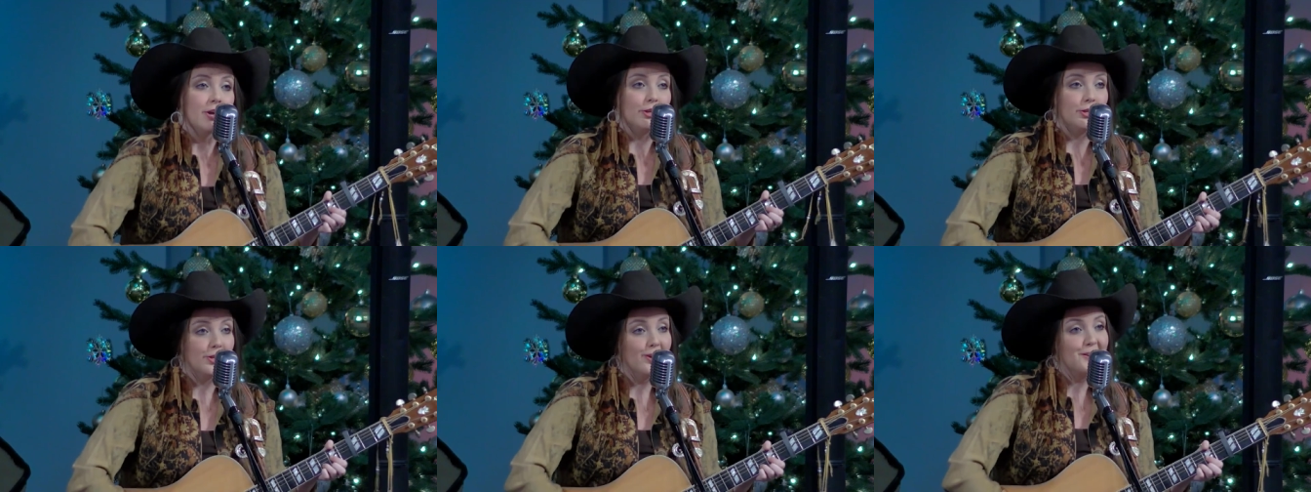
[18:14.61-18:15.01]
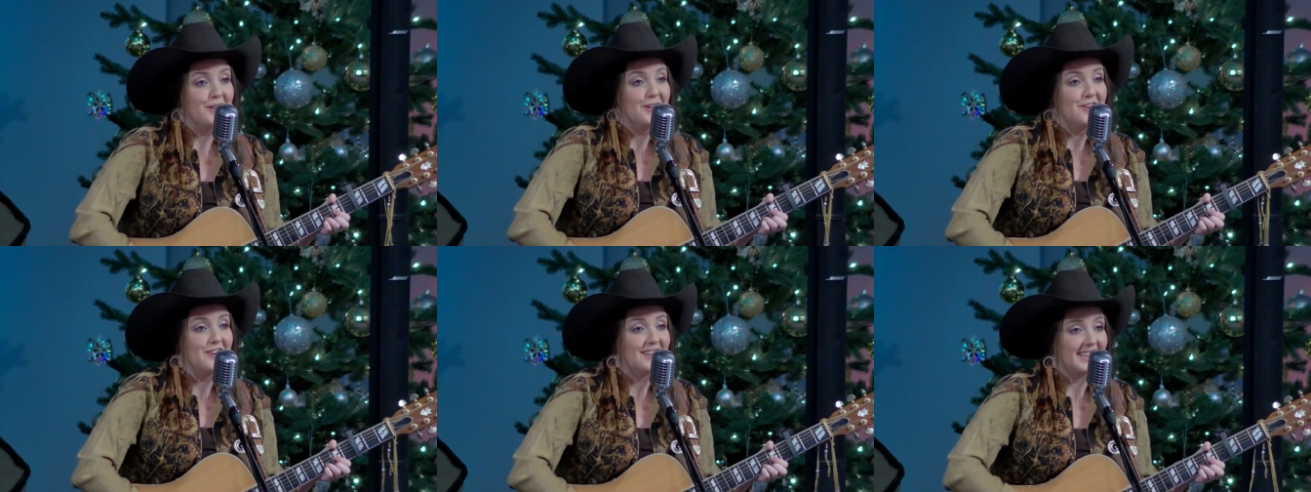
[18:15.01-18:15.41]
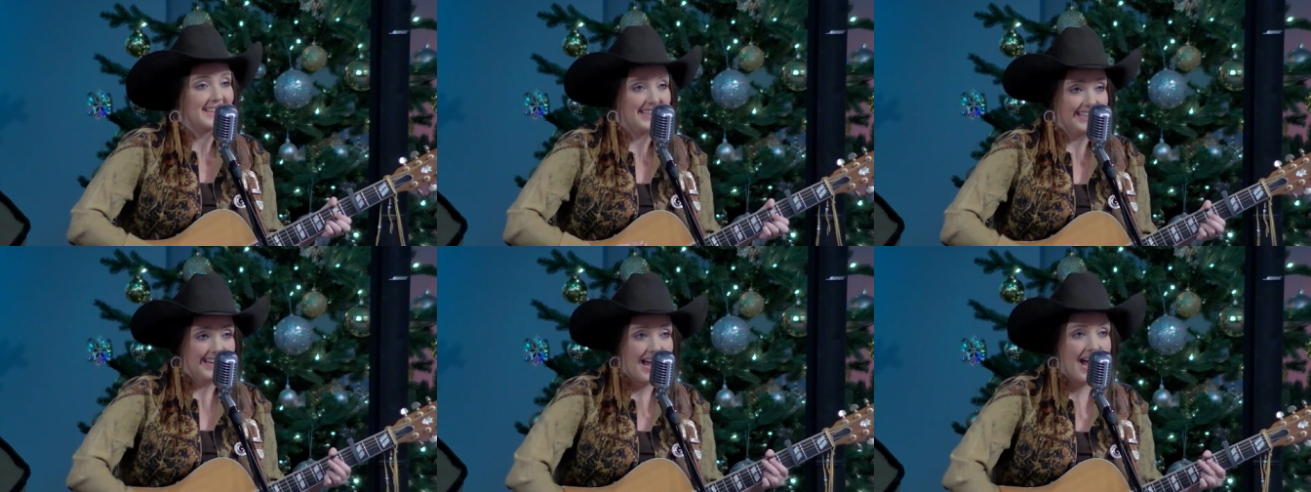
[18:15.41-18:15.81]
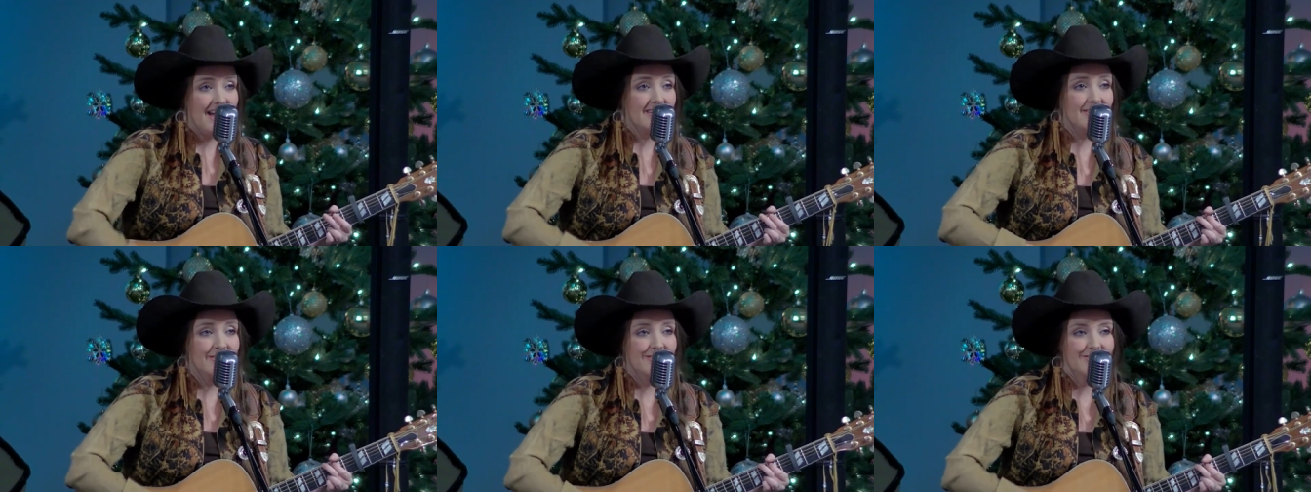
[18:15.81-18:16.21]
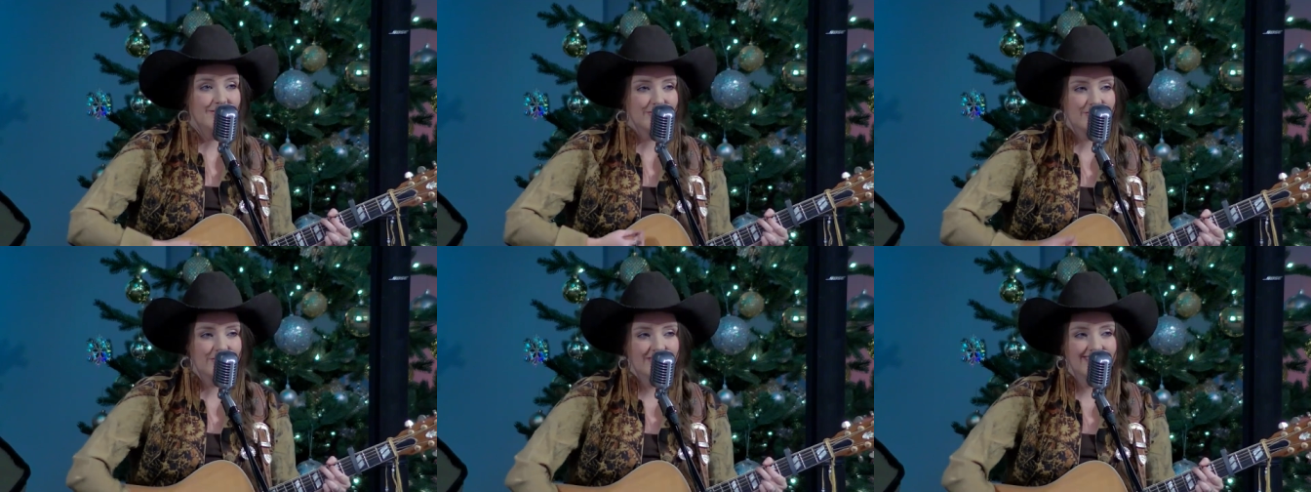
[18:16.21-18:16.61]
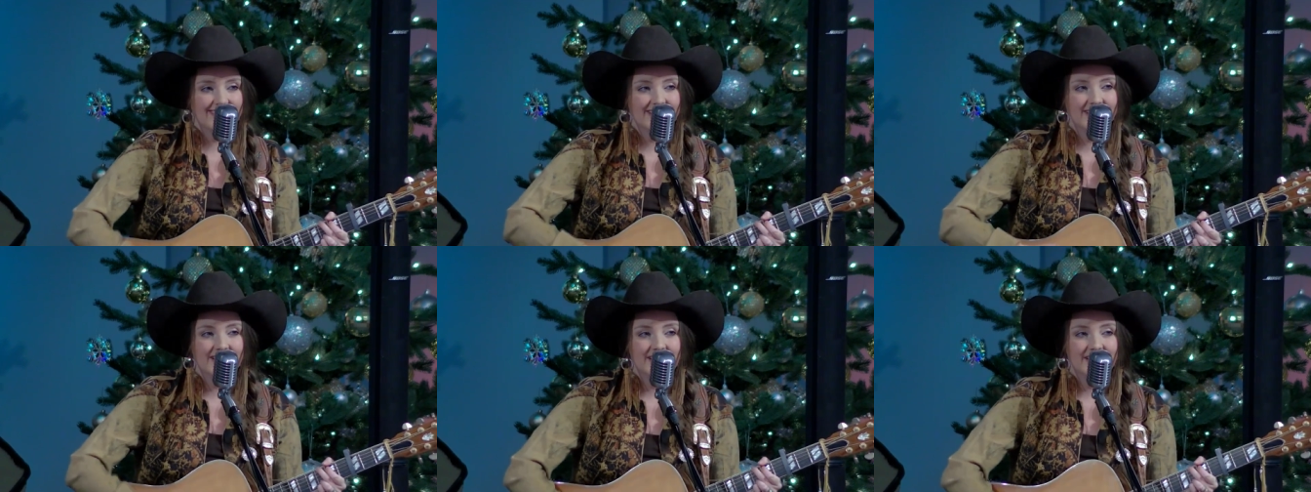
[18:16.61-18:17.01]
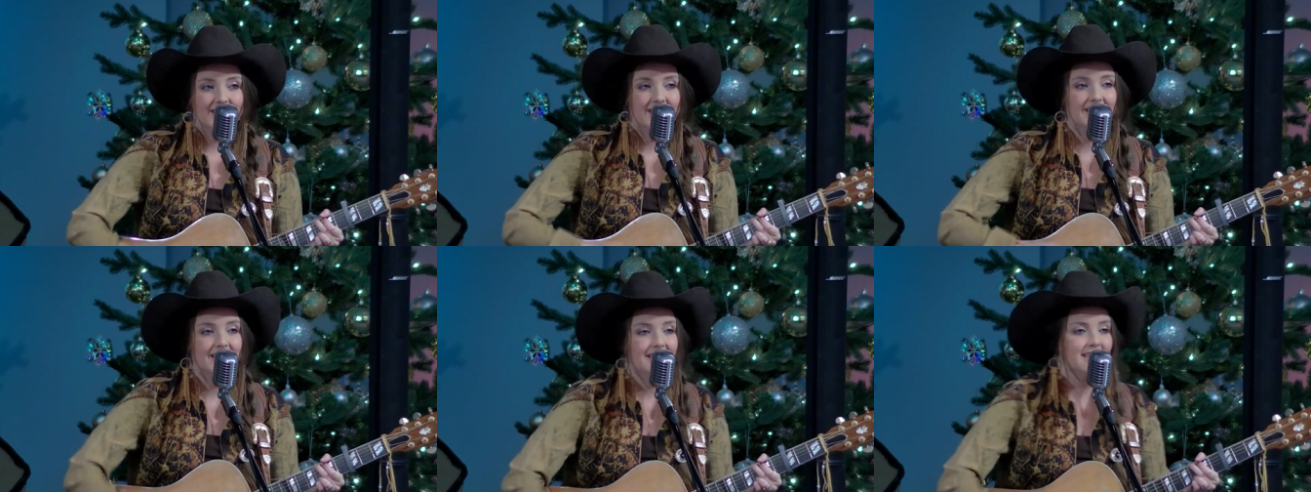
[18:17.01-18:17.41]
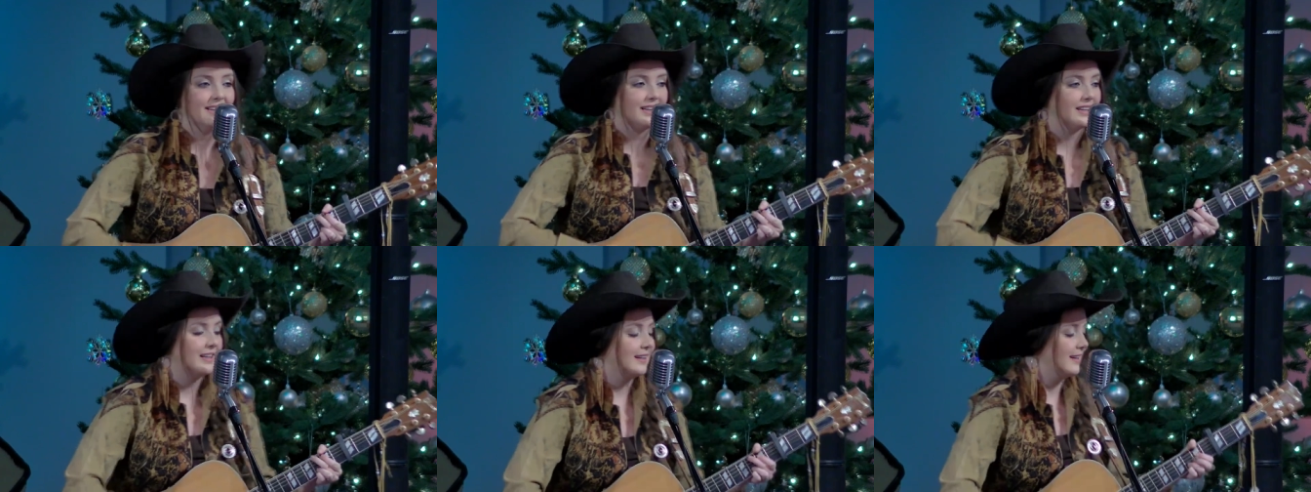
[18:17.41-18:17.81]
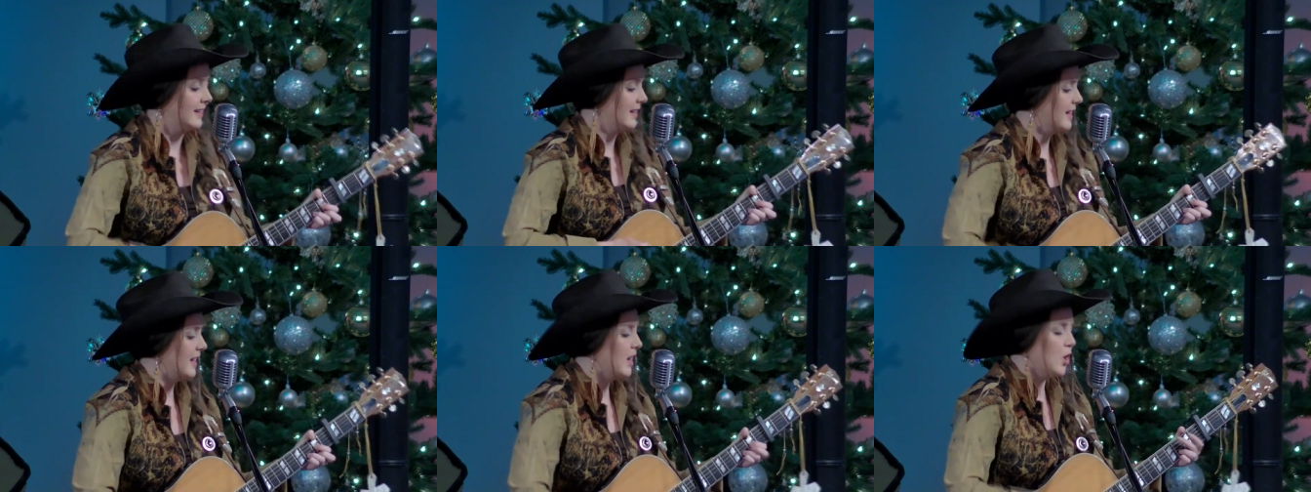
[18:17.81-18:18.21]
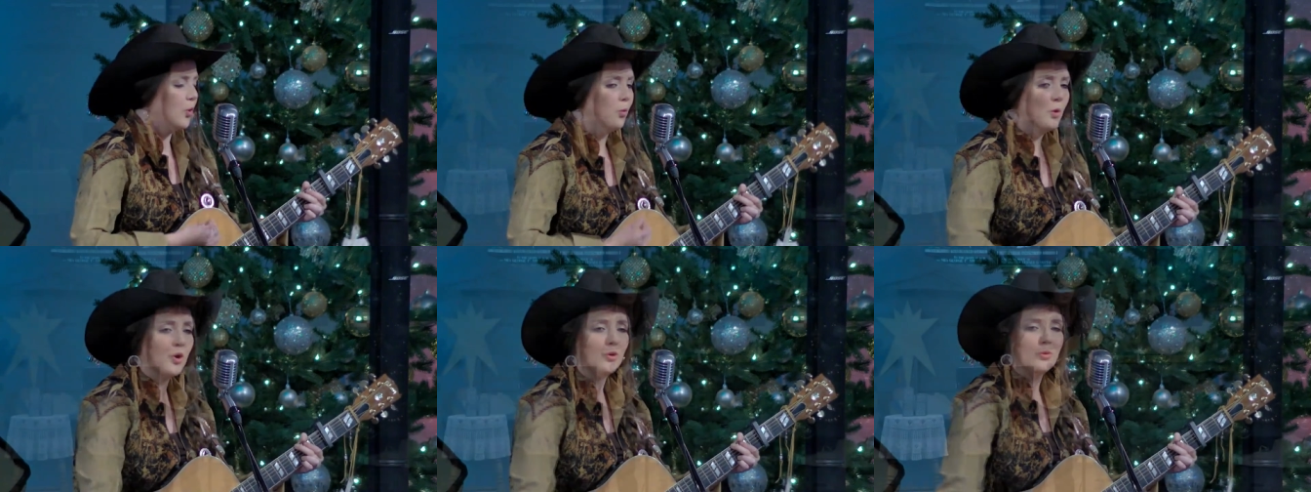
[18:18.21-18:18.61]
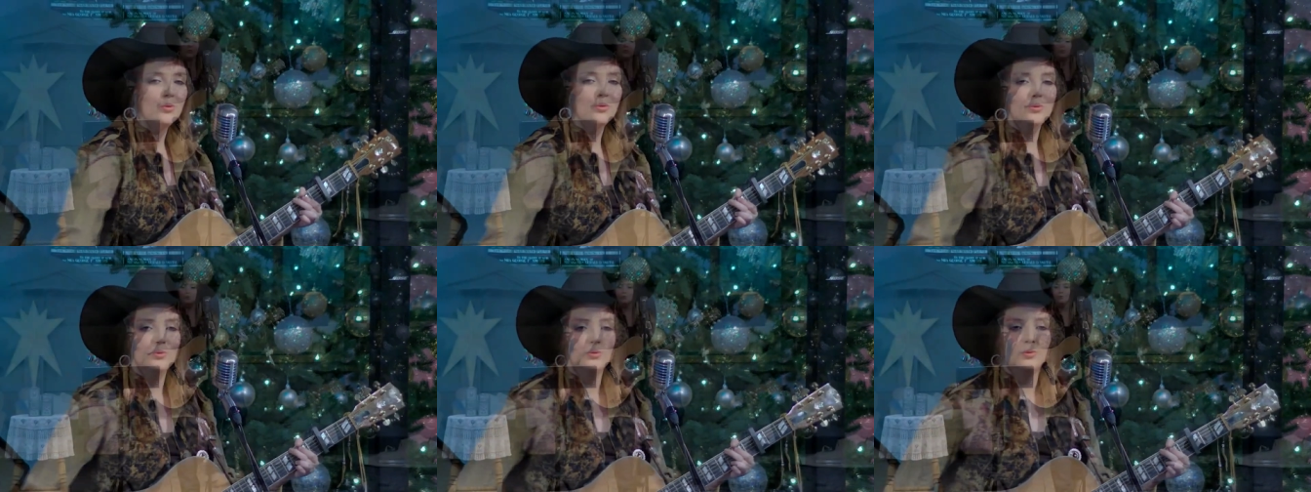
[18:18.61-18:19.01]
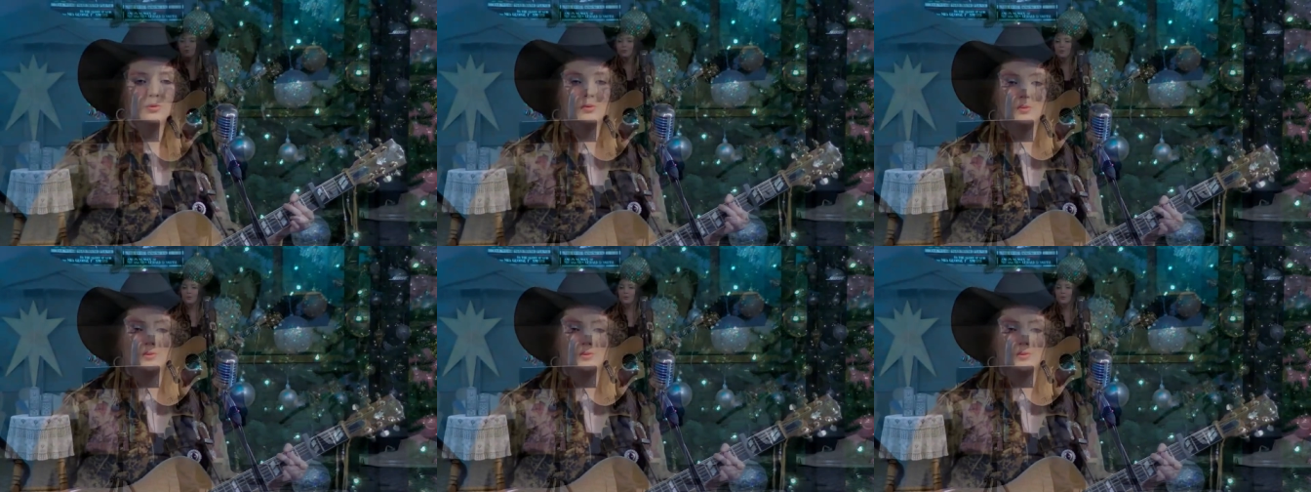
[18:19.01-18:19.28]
you're looking at country. Woo!